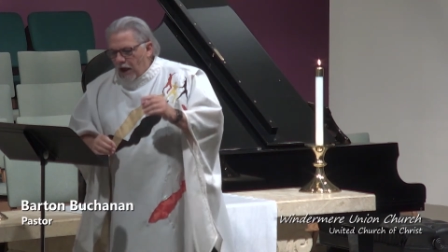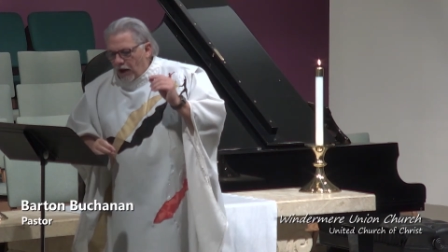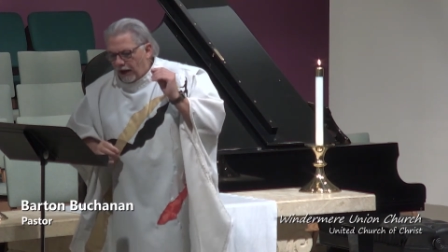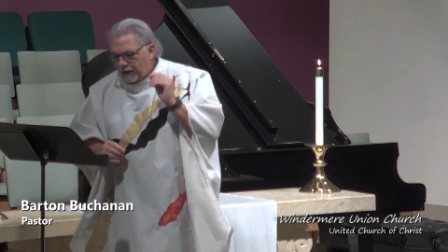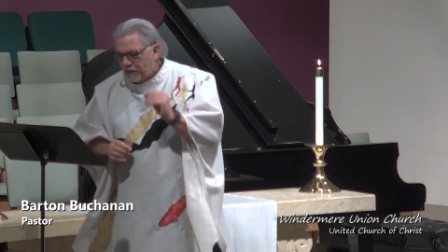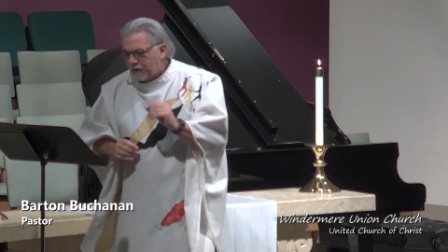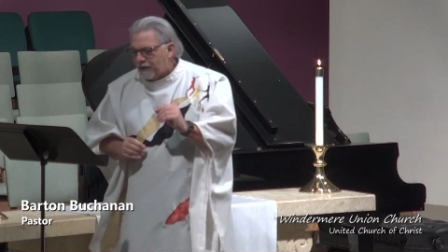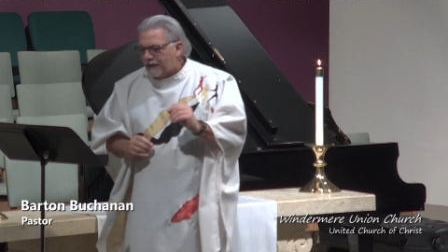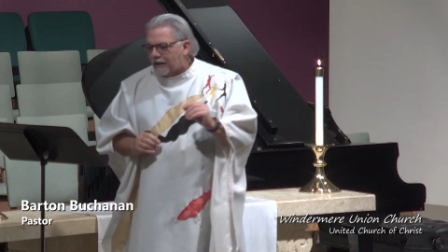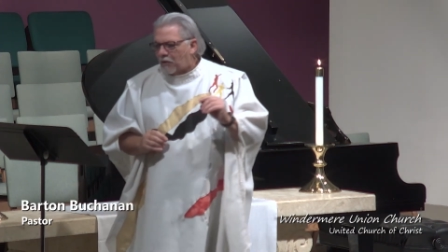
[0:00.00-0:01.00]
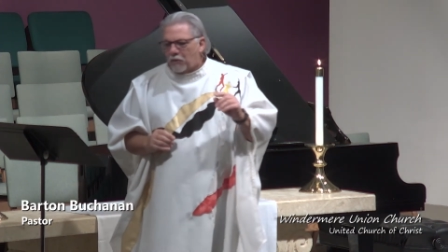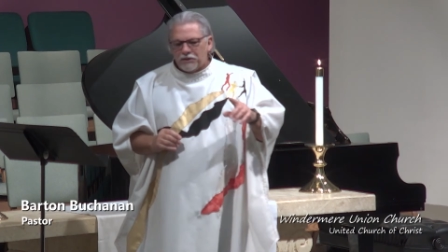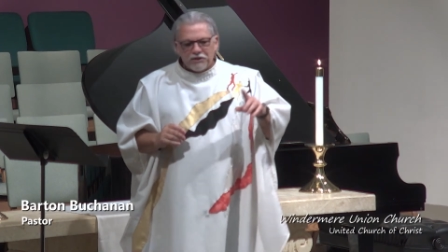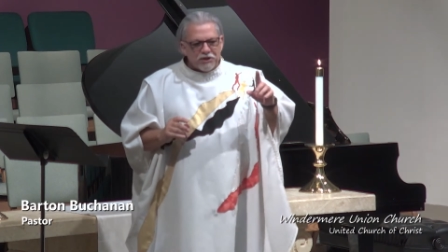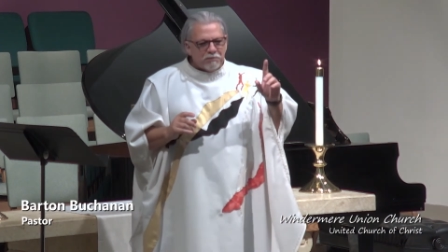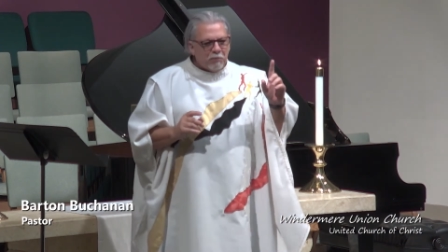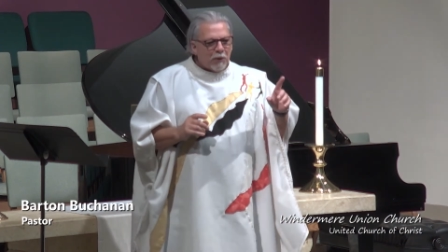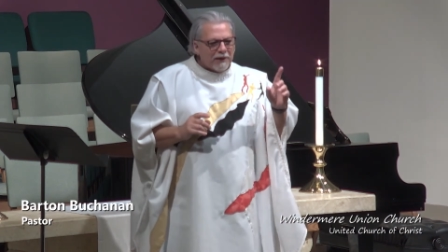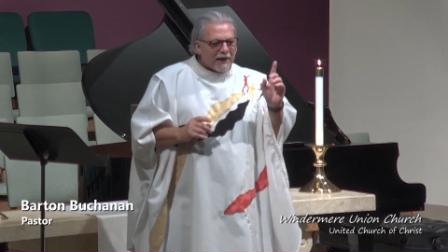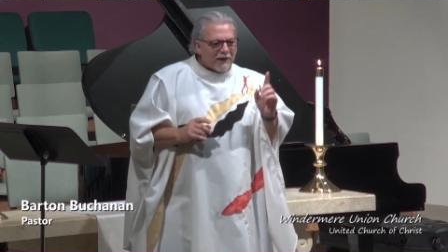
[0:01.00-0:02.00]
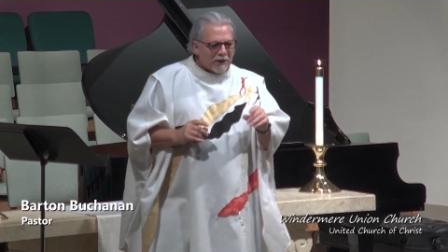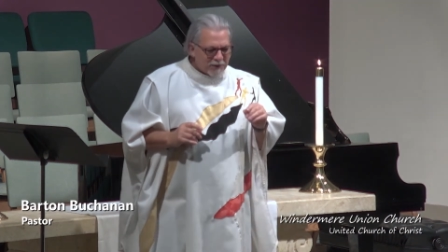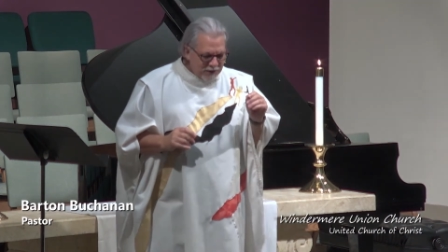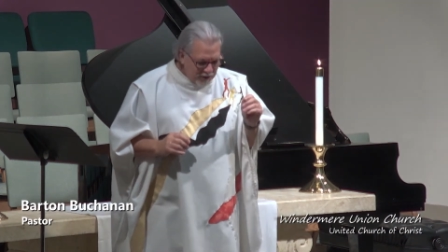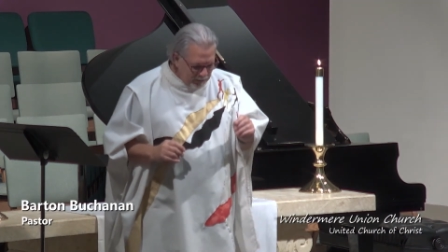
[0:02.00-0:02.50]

Another thing that I want to just point out here, too,